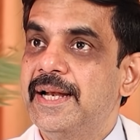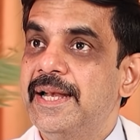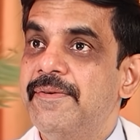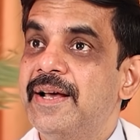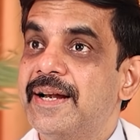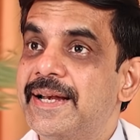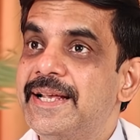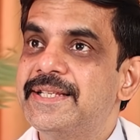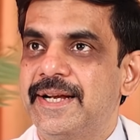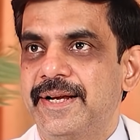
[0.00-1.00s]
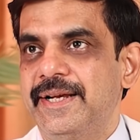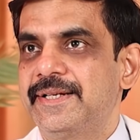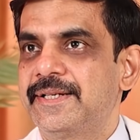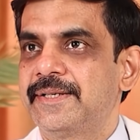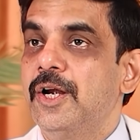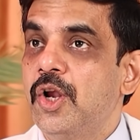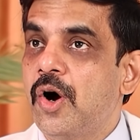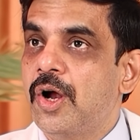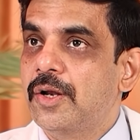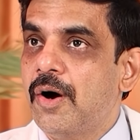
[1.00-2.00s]
the liver regenerates.
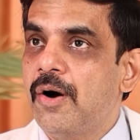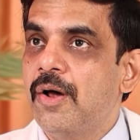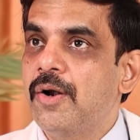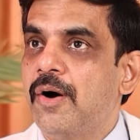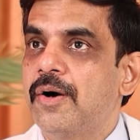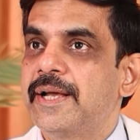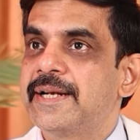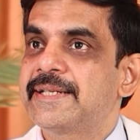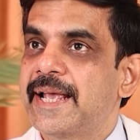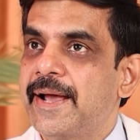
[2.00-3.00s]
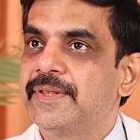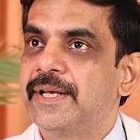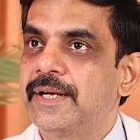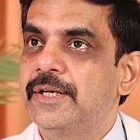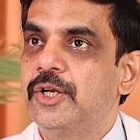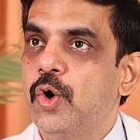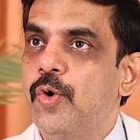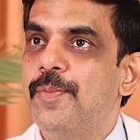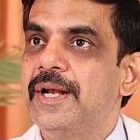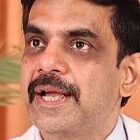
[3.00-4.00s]
Not all organs have that
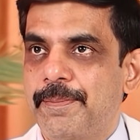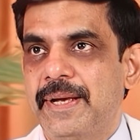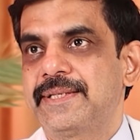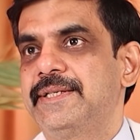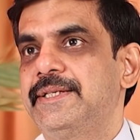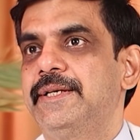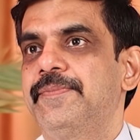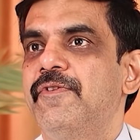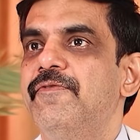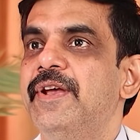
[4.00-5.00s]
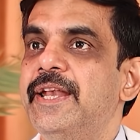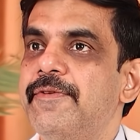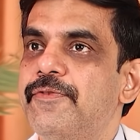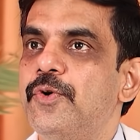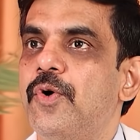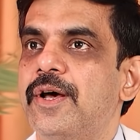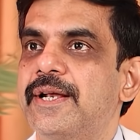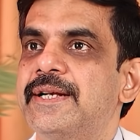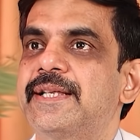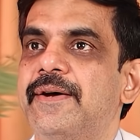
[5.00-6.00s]
noble capacity. Very few
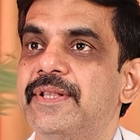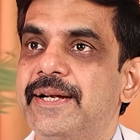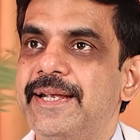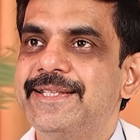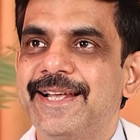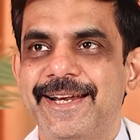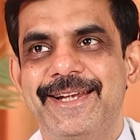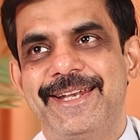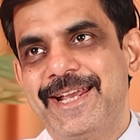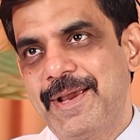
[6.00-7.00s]
organs have the regenerating